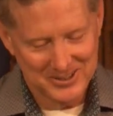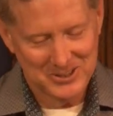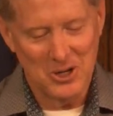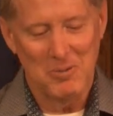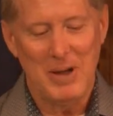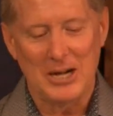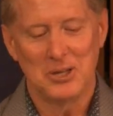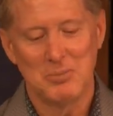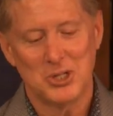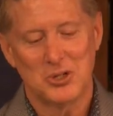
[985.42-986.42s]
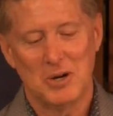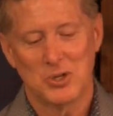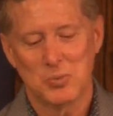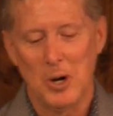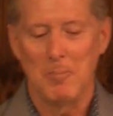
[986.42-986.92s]
So back to the mystery of
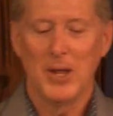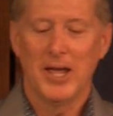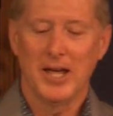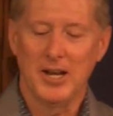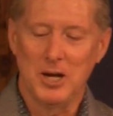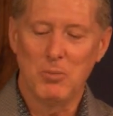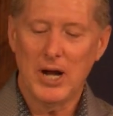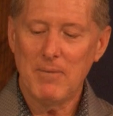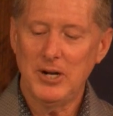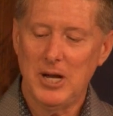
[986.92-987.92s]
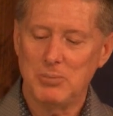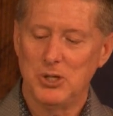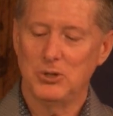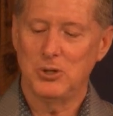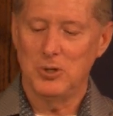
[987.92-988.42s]
His will. In Him we have
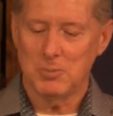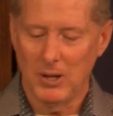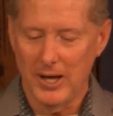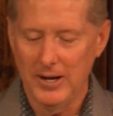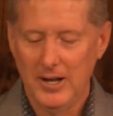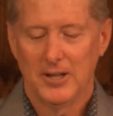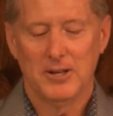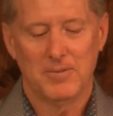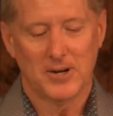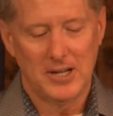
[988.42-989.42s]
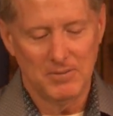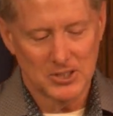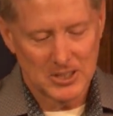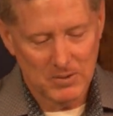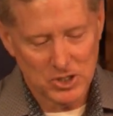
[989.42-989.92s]
redemption through His blood, the
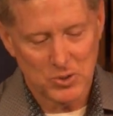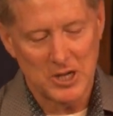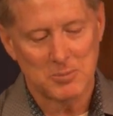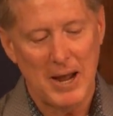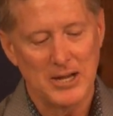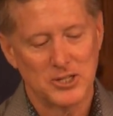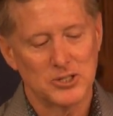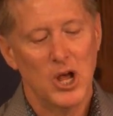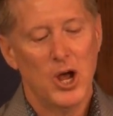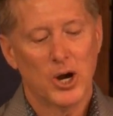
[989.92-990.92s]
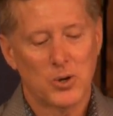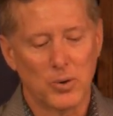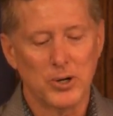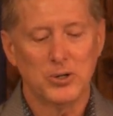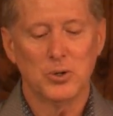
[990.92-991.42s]
forgiveness of our trespasses,
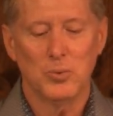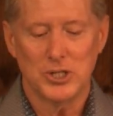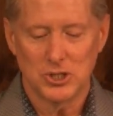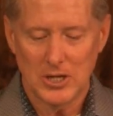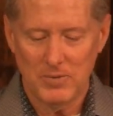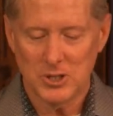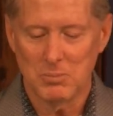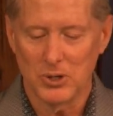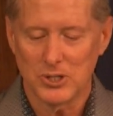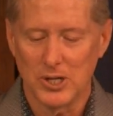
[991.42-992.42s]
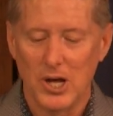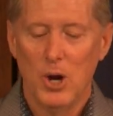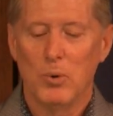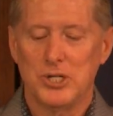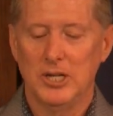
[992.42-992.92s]
according to the riches of His mercy,
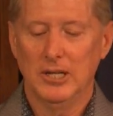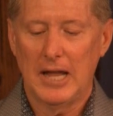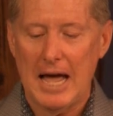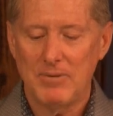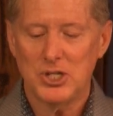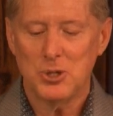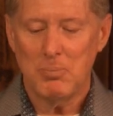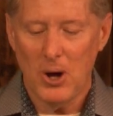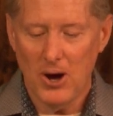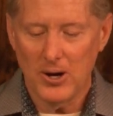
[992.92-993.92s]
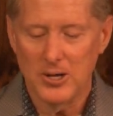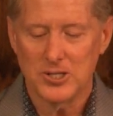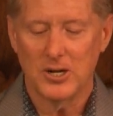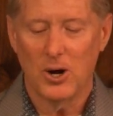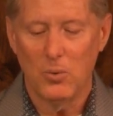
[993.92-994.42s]
which He lavished upon
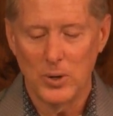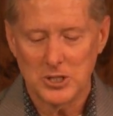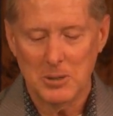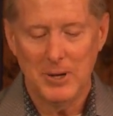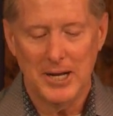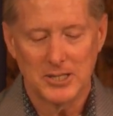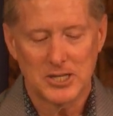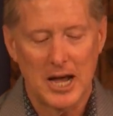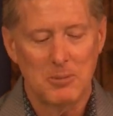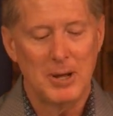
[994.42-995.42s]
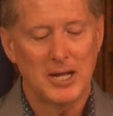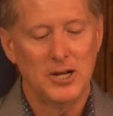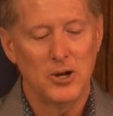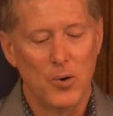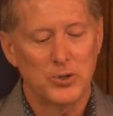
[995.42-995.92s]
us in all wisdom and insight,
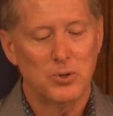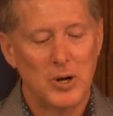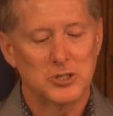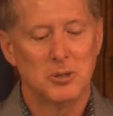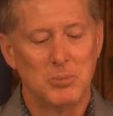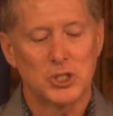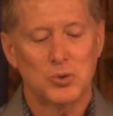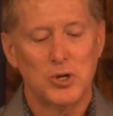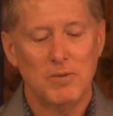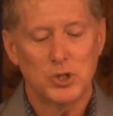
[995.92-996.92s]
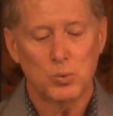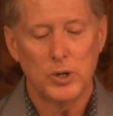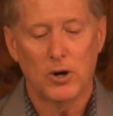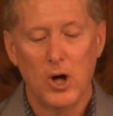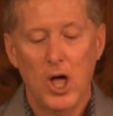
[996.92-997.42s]
making known to us the mystery of His
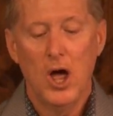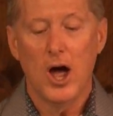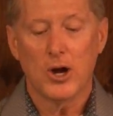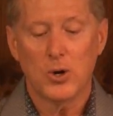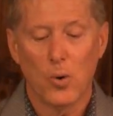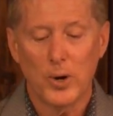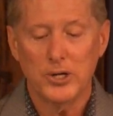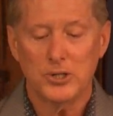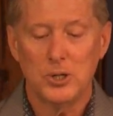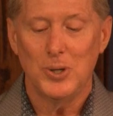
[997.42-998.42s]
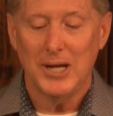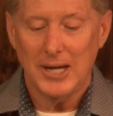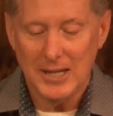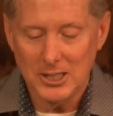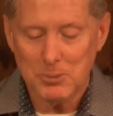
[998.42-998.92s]
will, according to
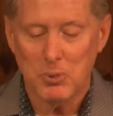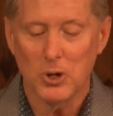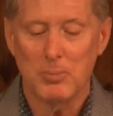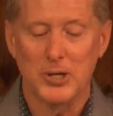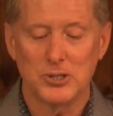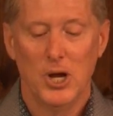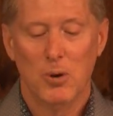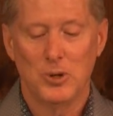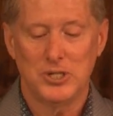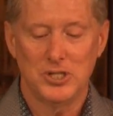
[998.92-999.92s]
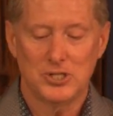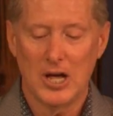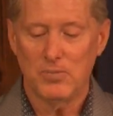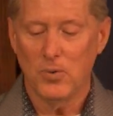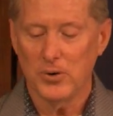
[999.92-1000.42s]
His purpose, which He
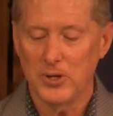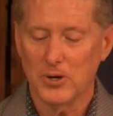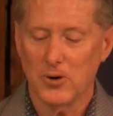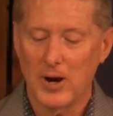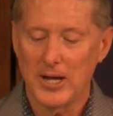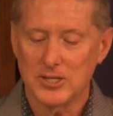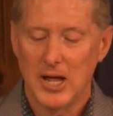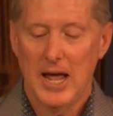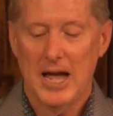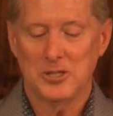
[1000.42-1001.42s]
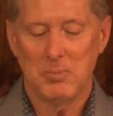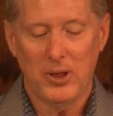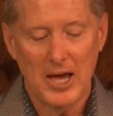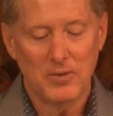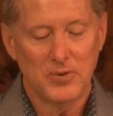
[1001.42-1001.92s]
set forth in Christ as a
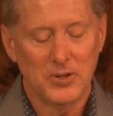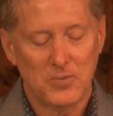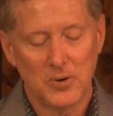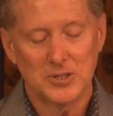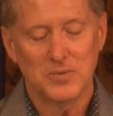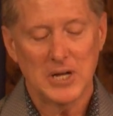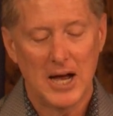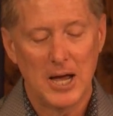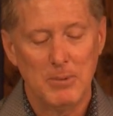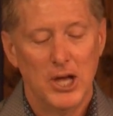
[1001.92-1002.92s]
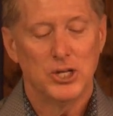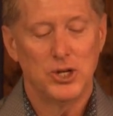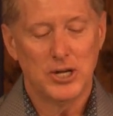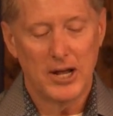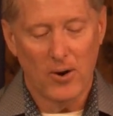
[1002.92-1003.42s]
plan for the fullness of time
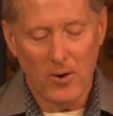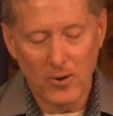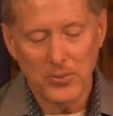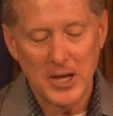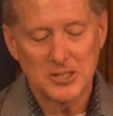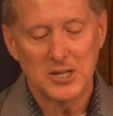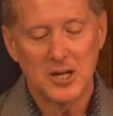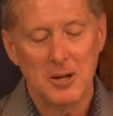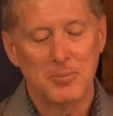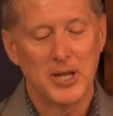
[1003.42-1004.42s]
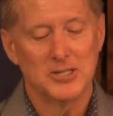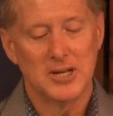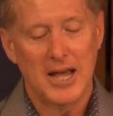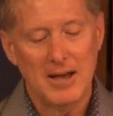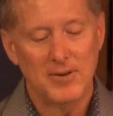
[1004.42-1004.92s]
to unite all things in Him, things
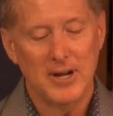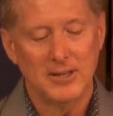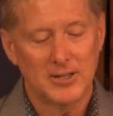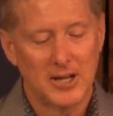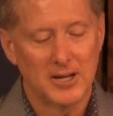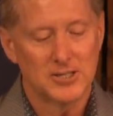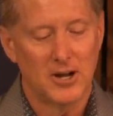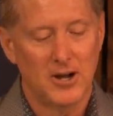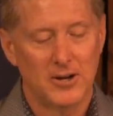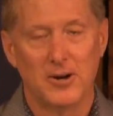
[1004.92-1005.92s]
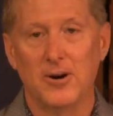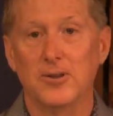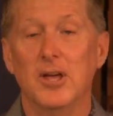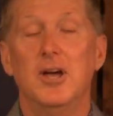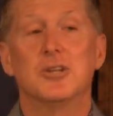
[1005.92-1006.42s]
in heaven and things on earth.